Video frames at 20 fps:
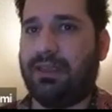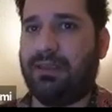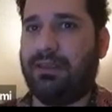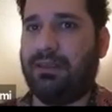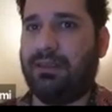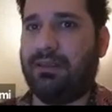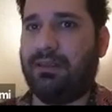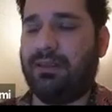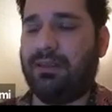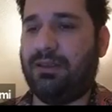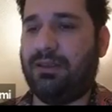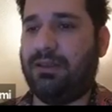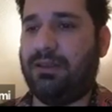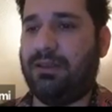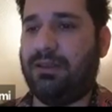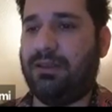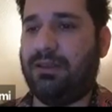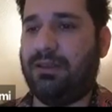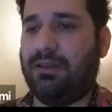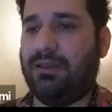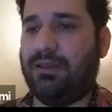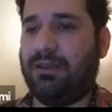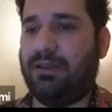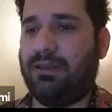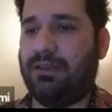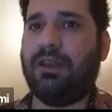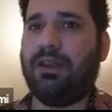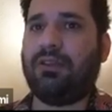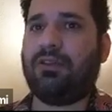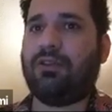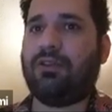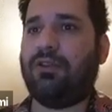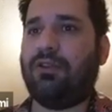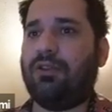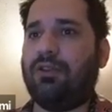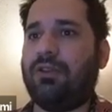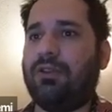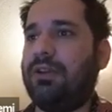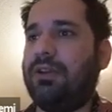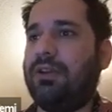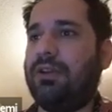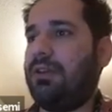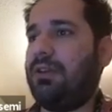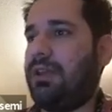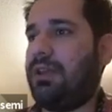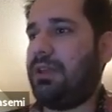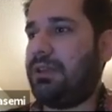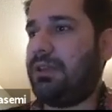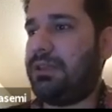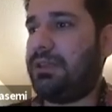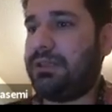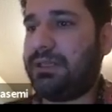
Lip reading: right? So the